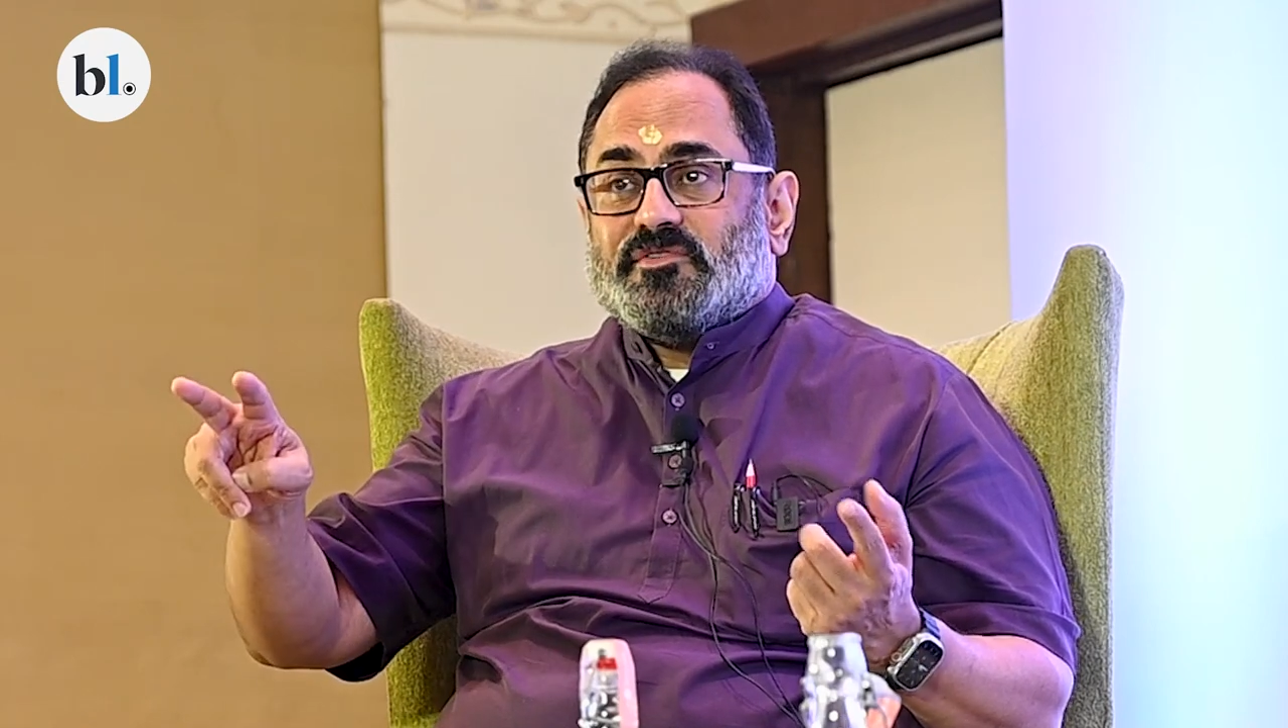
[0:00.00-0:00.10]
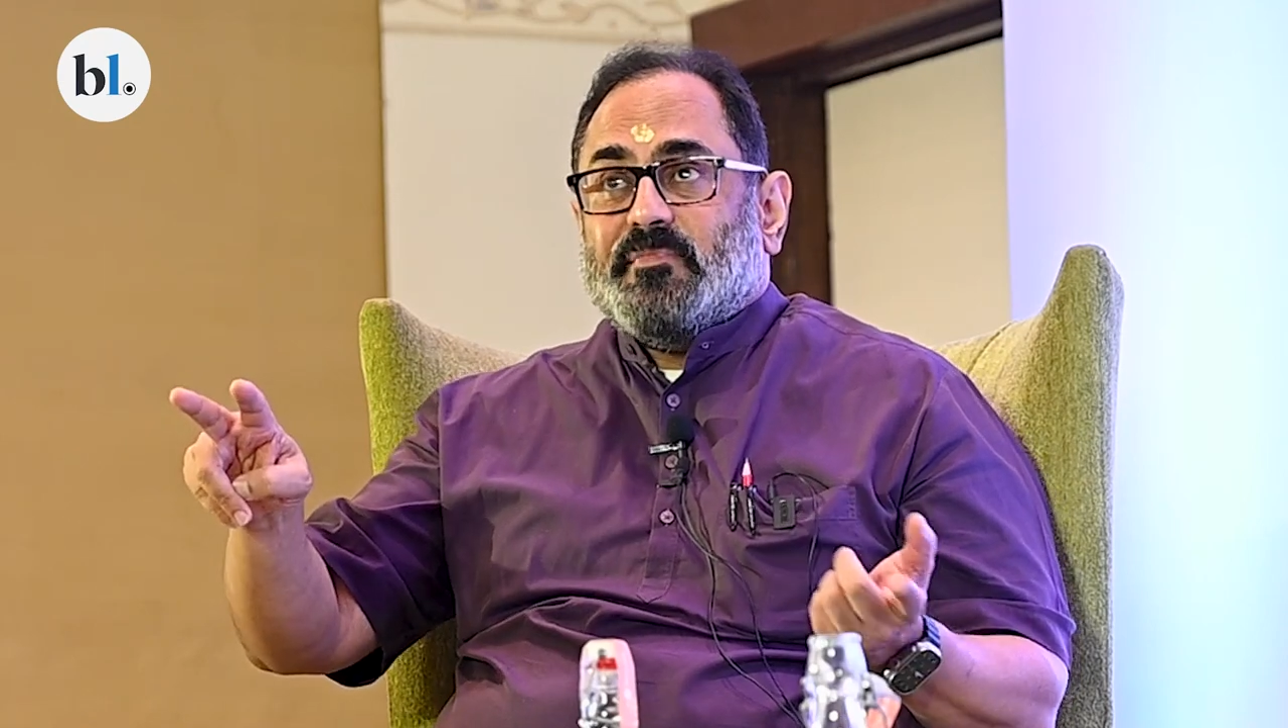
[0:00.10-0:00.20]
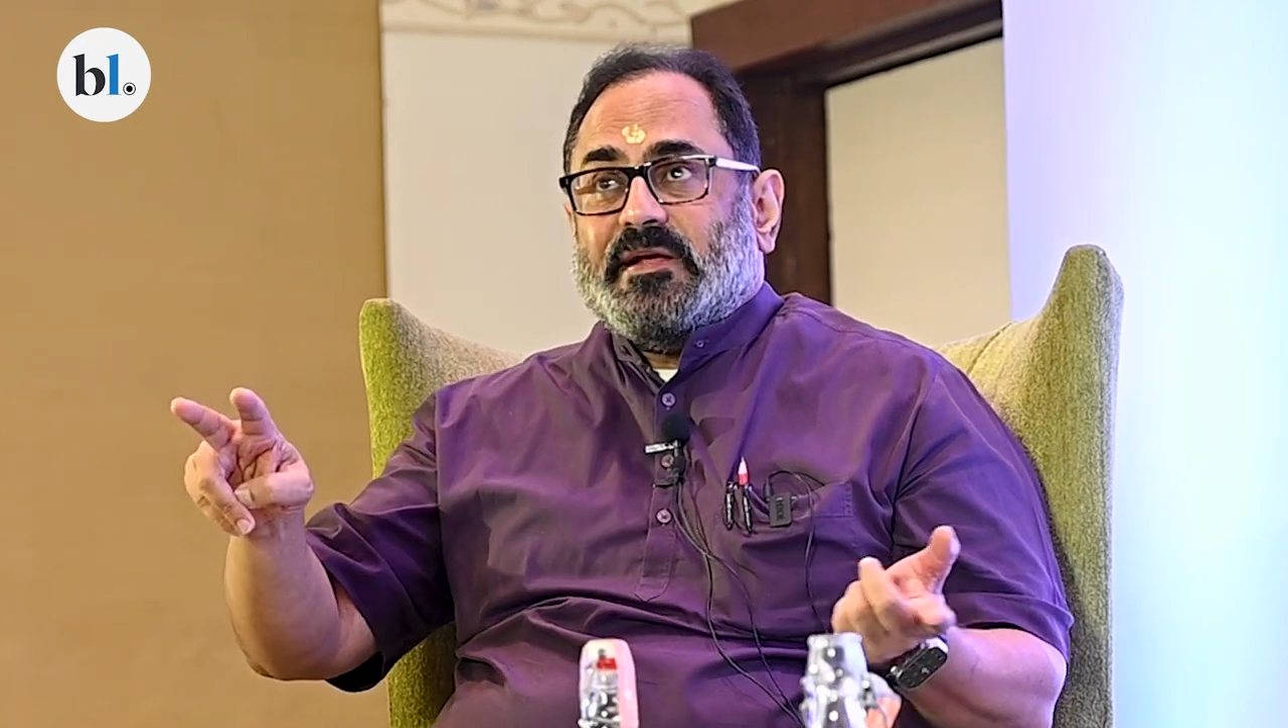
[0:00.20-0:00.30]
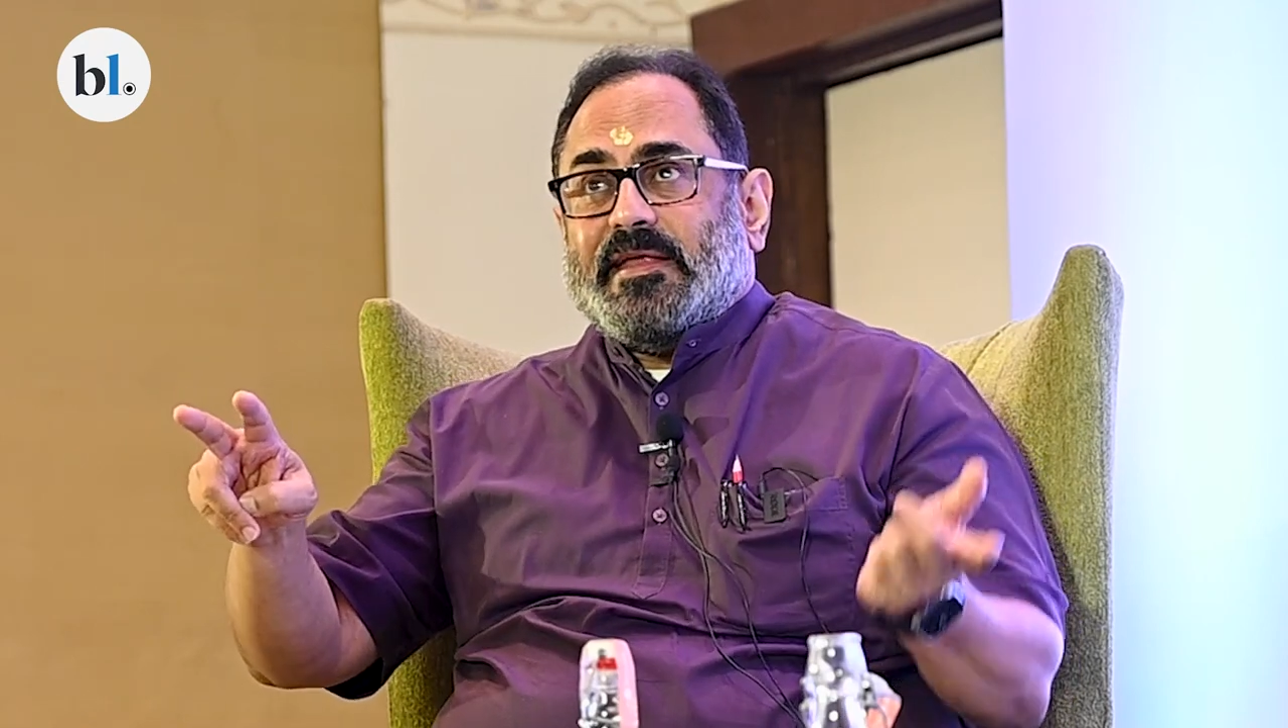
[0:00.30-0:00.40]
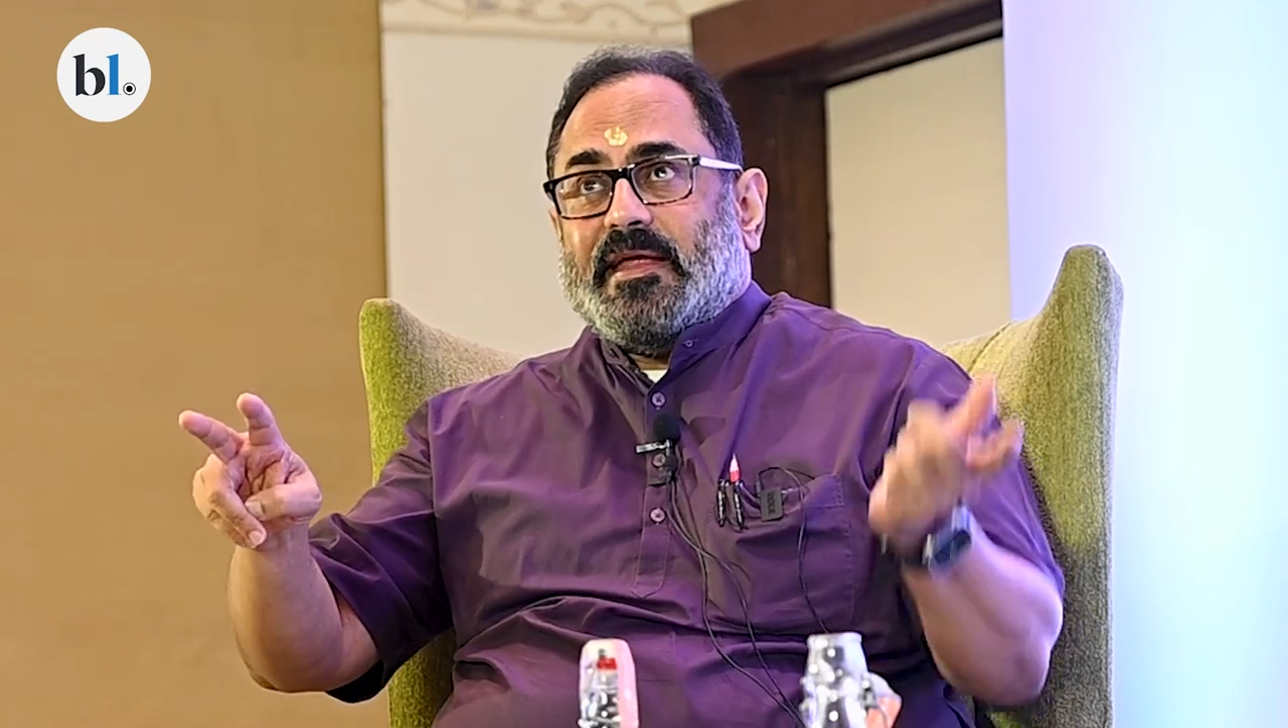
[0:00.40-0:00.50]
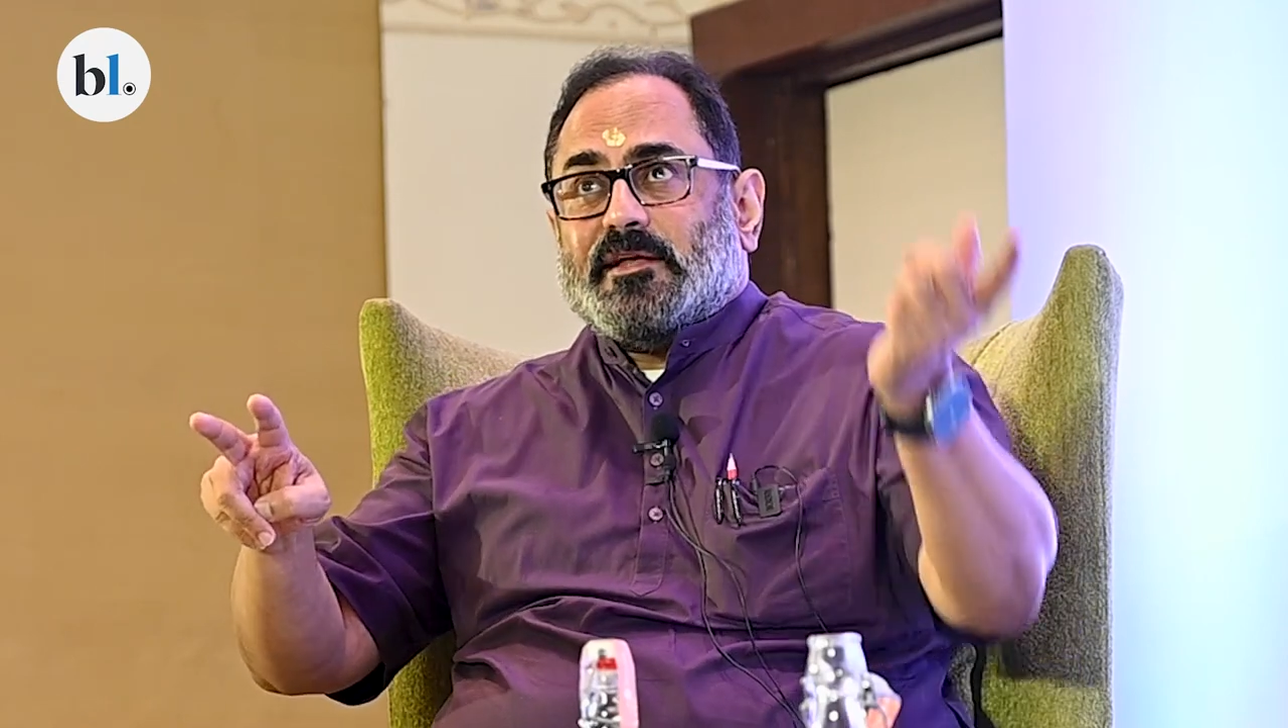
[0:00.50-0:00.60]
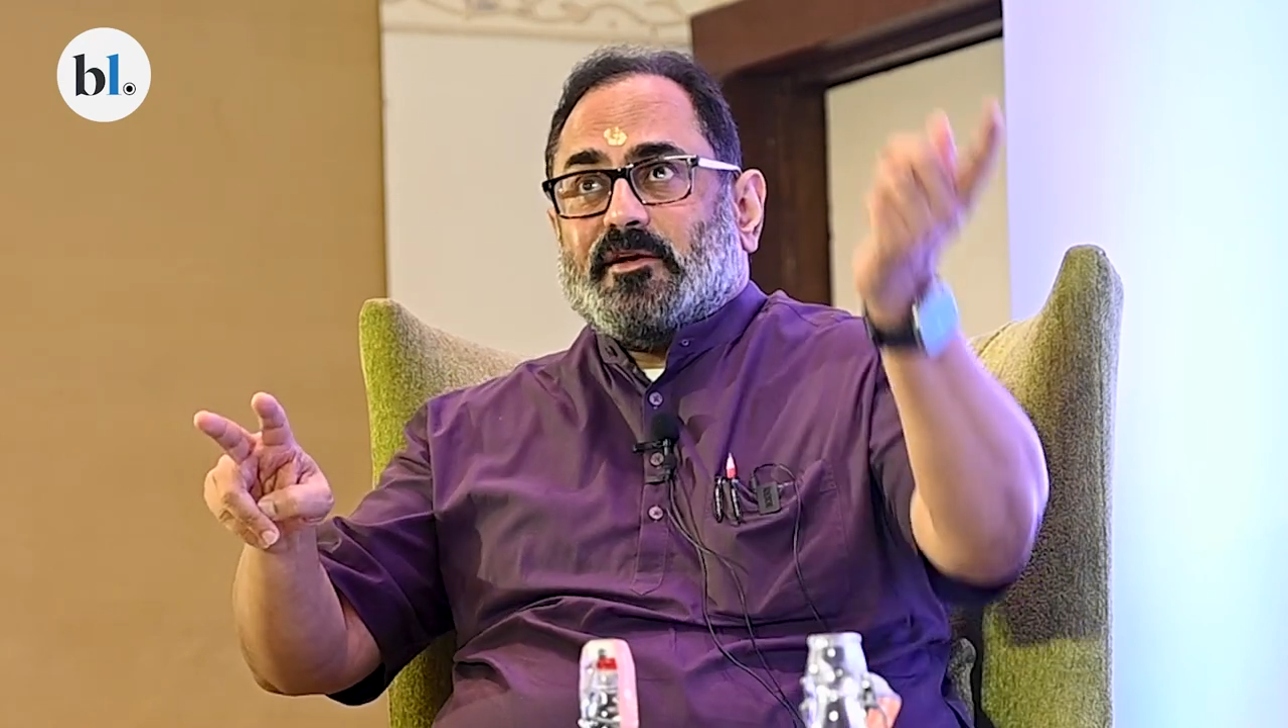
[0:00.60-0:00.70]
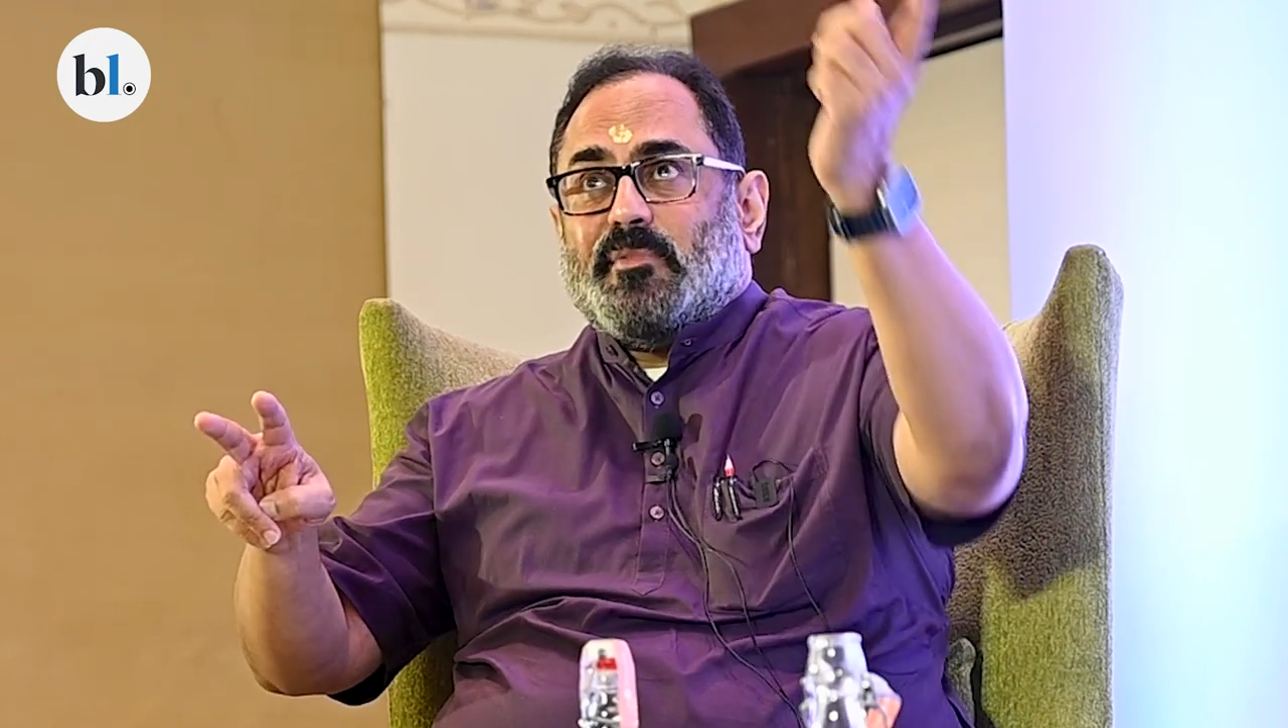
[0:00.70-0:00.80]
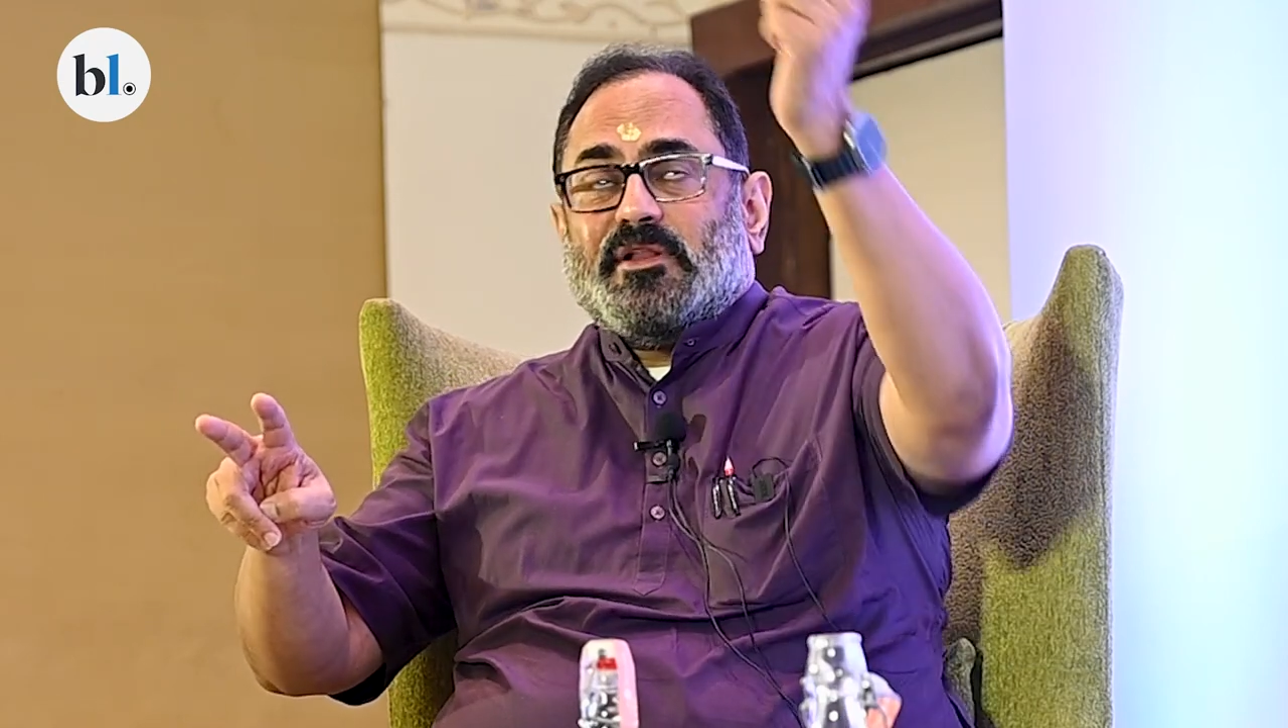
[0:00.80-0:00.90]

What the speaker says: mitigated